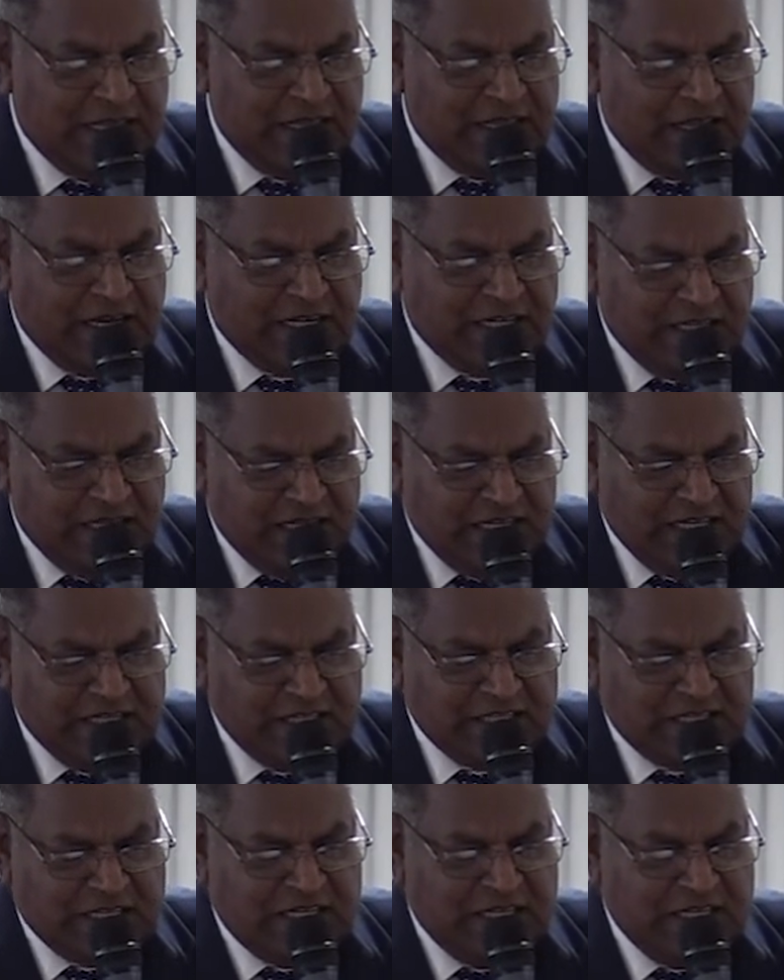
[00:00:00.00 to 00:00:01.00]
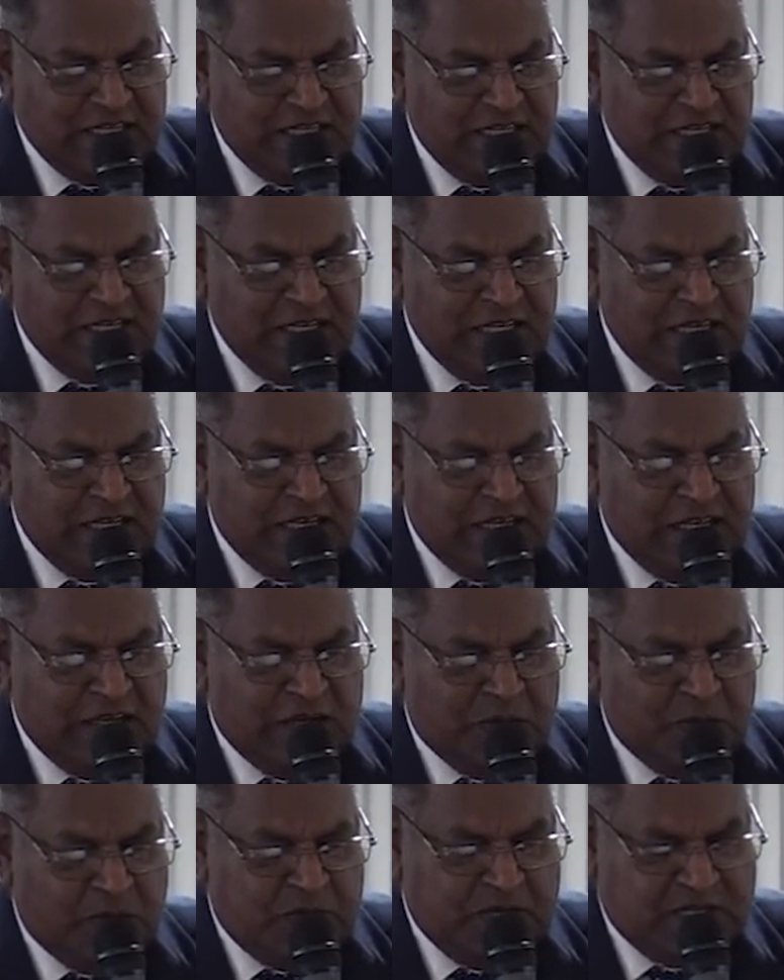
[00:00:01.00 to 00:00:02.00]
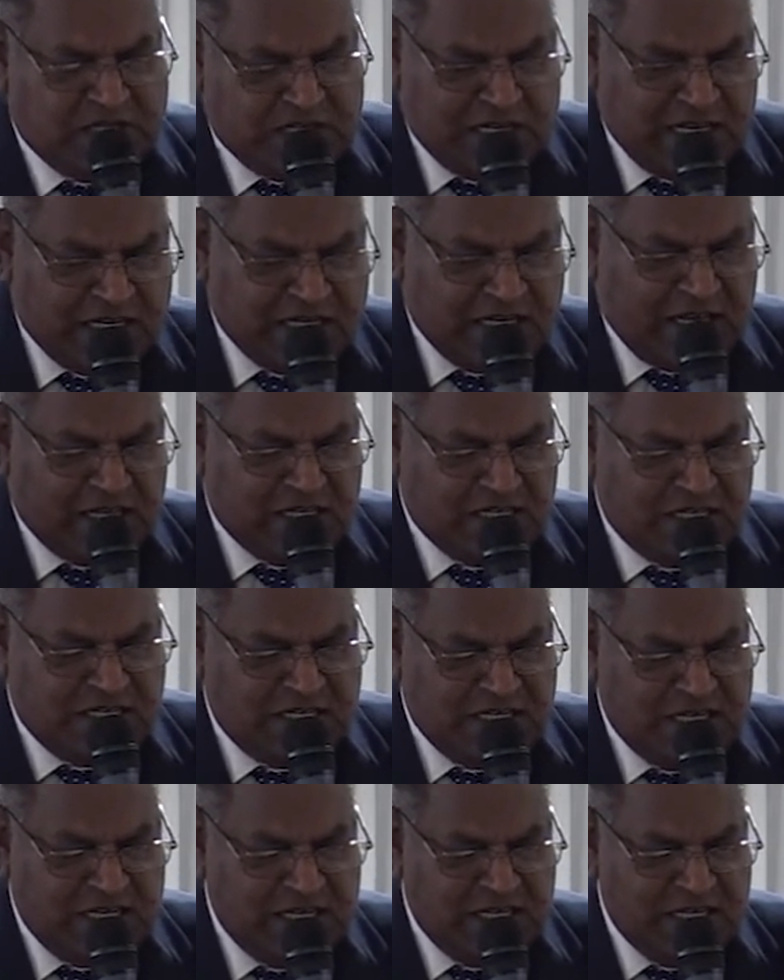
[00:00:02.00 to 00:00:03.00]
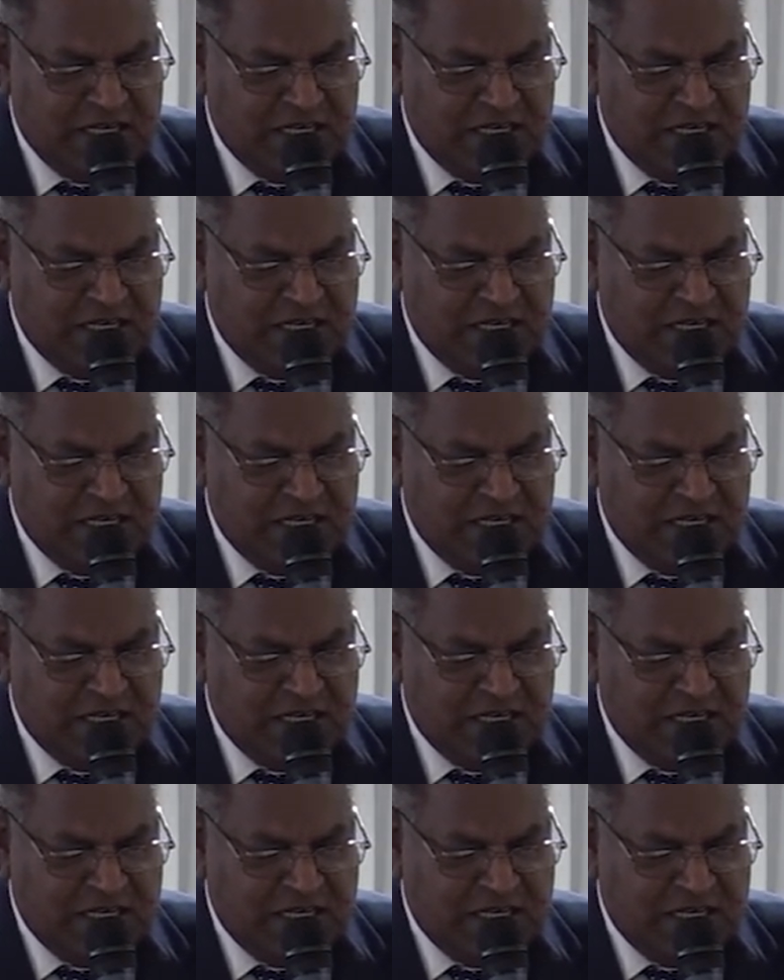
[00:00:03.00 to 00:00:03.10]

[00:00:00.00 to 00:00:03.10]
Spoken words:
that easily beset us.